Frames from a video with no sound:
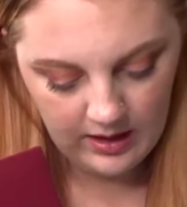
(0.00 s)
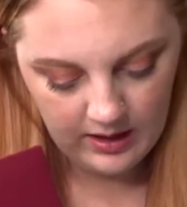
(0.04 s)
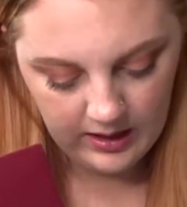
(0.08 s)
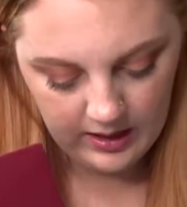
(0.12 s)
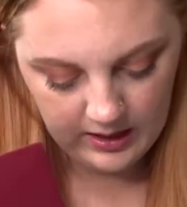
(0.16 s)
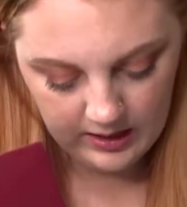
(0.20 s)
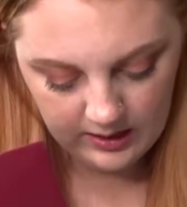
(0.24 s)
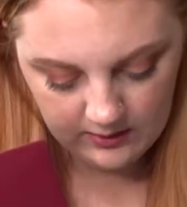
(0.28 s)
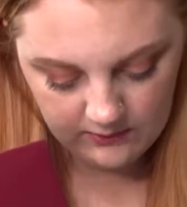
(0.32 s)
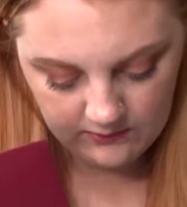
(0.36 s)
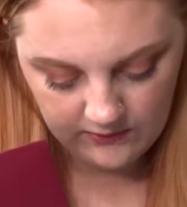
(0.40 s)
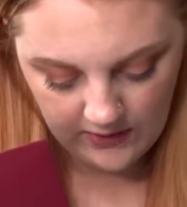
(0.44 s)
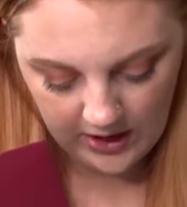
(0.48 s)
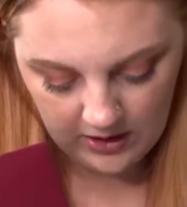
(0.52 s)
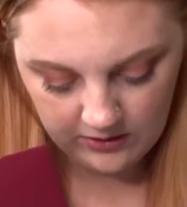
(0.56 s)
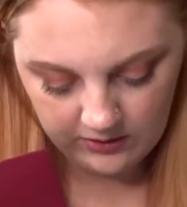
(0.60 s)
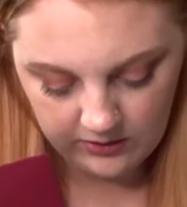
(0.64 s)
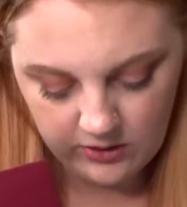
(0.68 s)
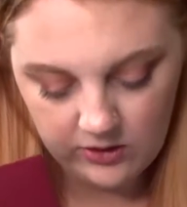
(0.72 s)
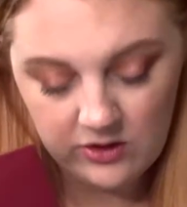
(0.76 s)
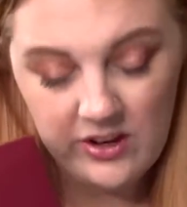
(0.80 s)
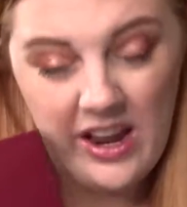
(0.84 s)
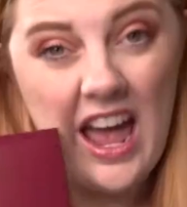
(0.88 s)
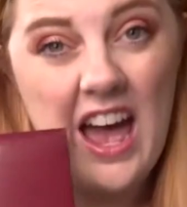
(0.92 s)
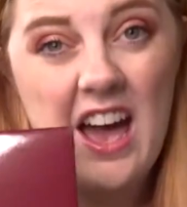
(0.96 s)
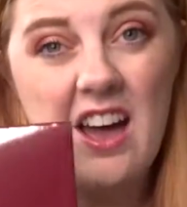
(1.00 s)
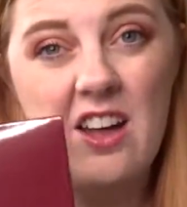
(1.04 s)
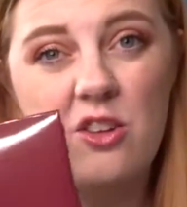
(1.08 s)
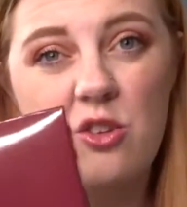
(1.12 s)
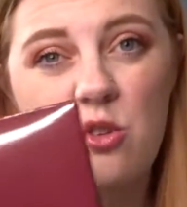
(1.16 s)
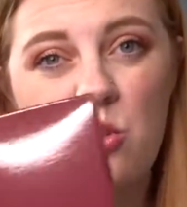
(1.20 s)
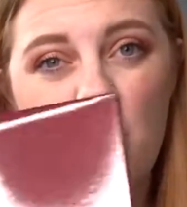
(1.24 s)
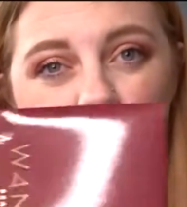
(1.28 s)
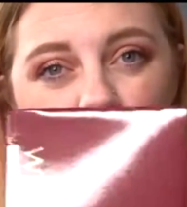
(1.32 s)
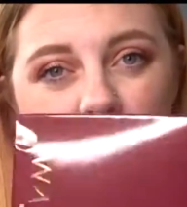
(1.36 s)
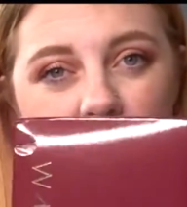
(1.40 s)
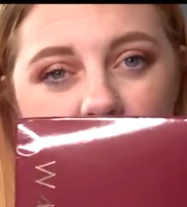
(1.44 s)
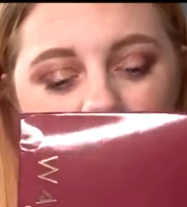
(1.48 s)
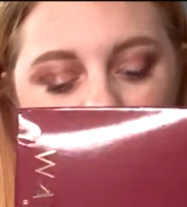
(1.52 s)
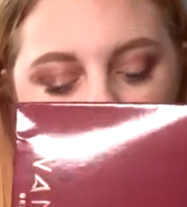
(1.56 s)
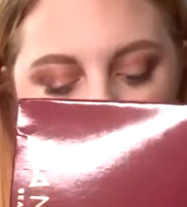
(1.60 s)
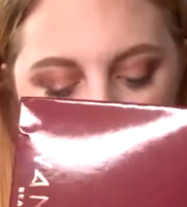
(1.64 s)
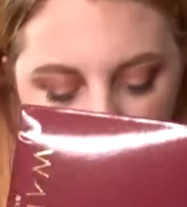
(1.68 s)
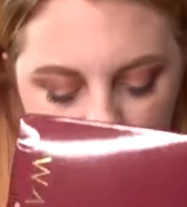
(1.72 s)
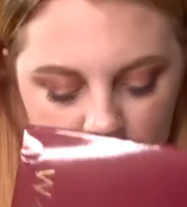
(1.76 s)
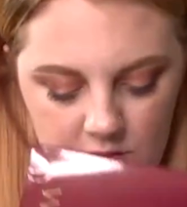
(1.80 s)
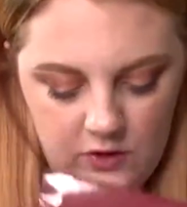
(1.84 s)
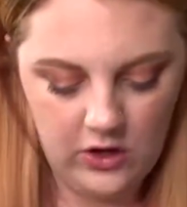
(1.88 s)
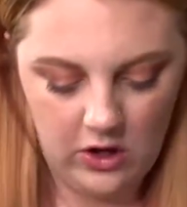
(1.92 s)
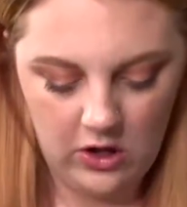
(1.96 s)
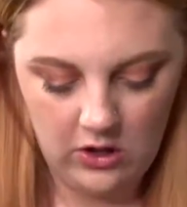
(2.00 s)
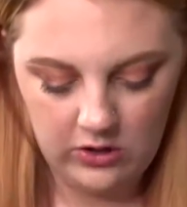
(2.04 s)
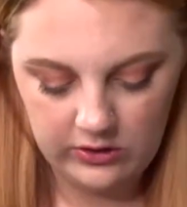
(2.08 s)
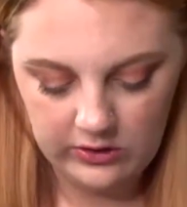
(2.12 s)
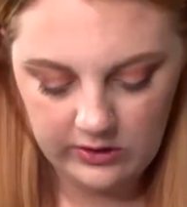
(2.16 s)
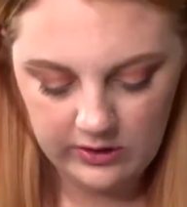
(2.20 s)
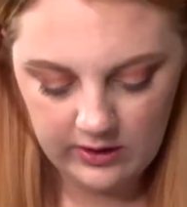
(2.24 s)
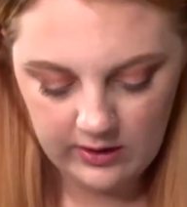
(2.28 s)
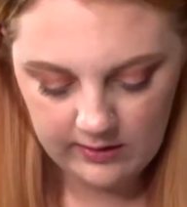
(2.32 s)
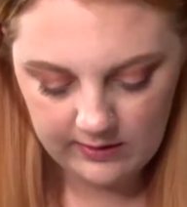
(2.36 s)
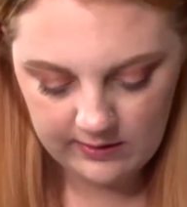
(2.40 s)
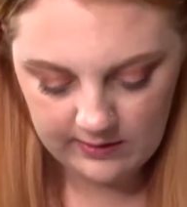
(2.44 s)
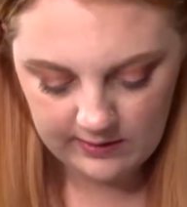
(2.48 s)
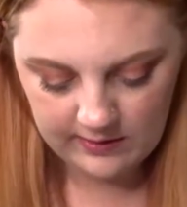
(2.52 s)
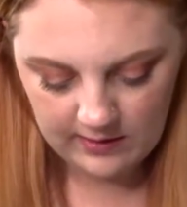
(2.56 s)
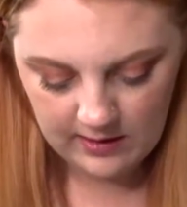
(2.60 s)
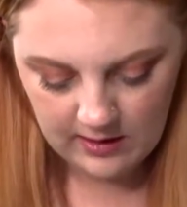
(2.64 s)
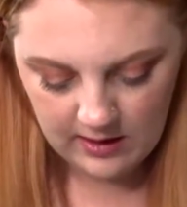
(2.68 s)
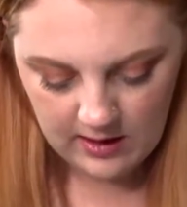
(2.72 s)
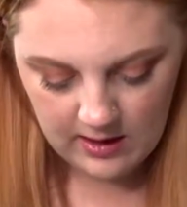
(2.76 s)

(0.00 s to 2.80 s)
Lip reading: is valued at $25.